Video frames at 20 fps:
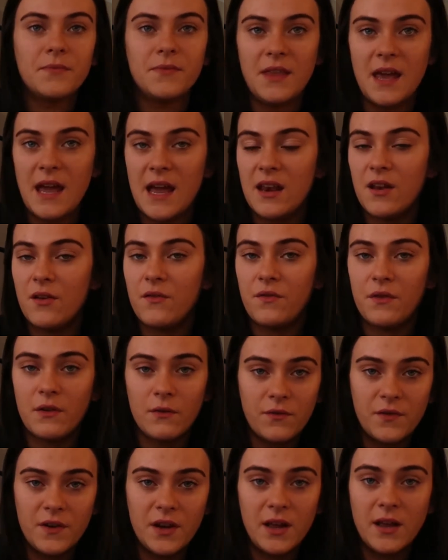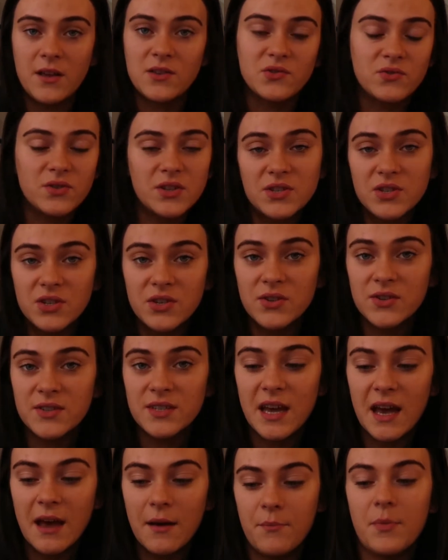then feel free, you don't need to use
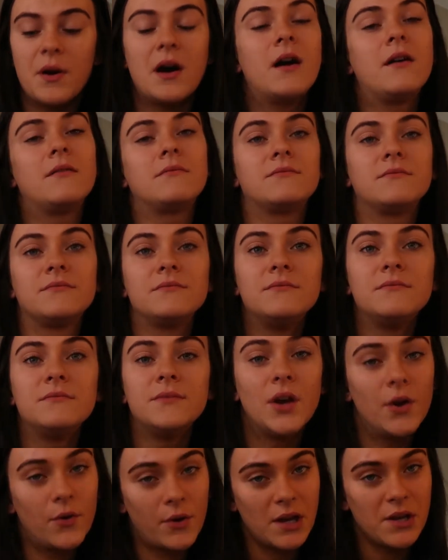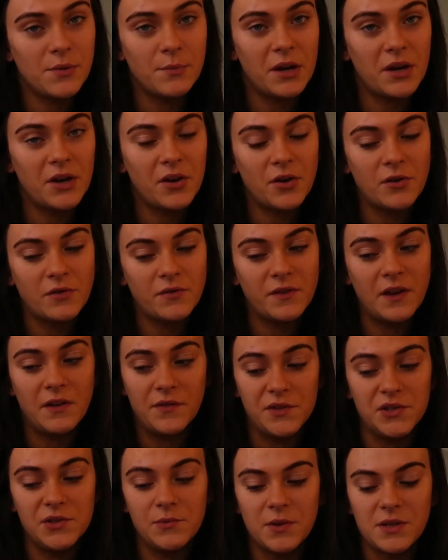it, but it'll get your money off if
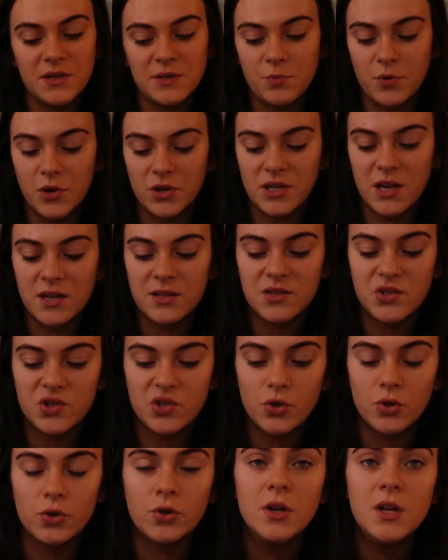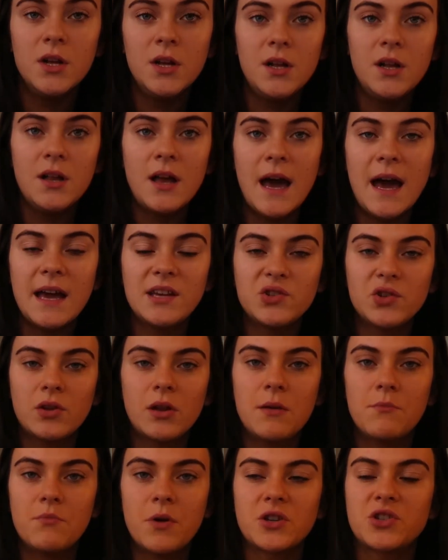you do want these products. So
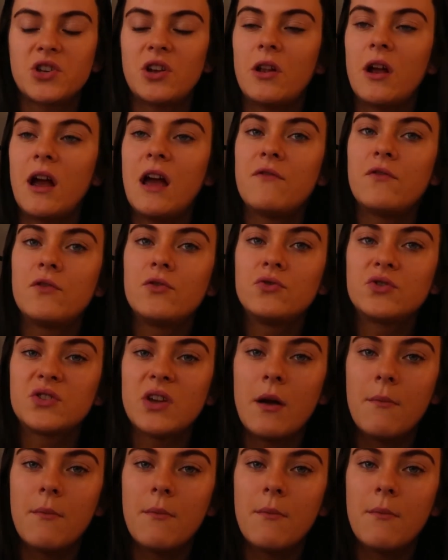Isoclean brush cleaner, everyone knows